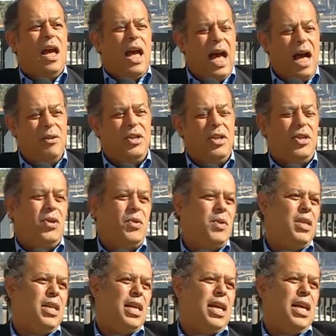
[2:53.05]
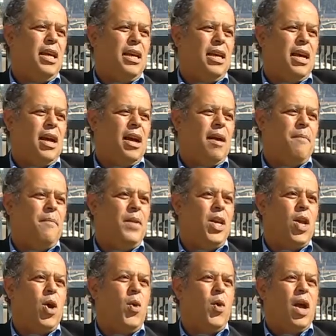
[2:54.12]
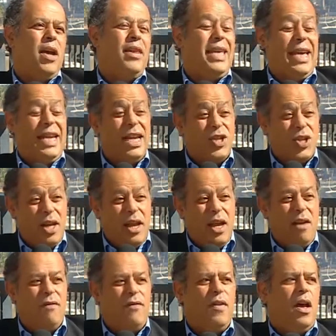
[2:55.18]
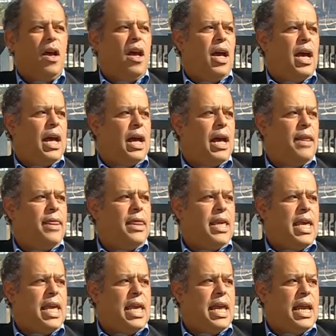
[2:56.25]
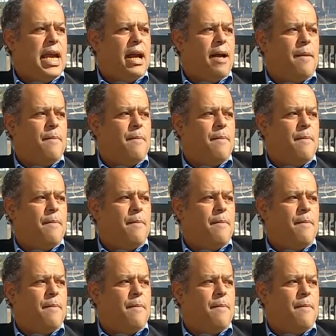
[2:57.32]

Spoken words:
How did you see, the initiative, and the